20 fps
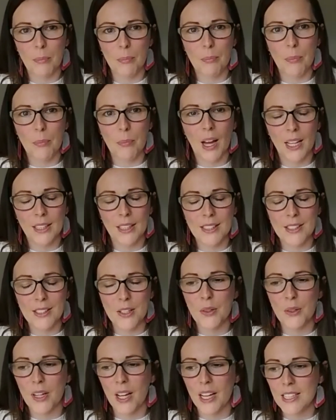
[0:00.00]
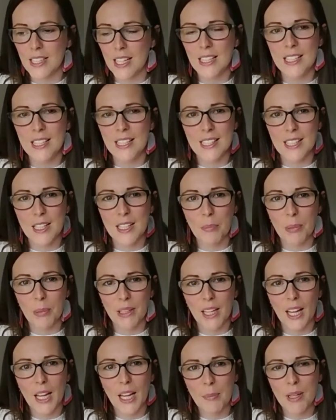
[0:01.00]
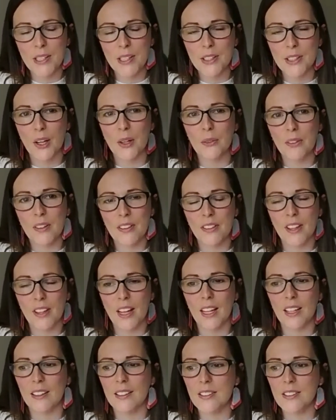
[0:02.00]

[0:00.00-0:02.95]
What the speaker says: had its own identity and became its own thing.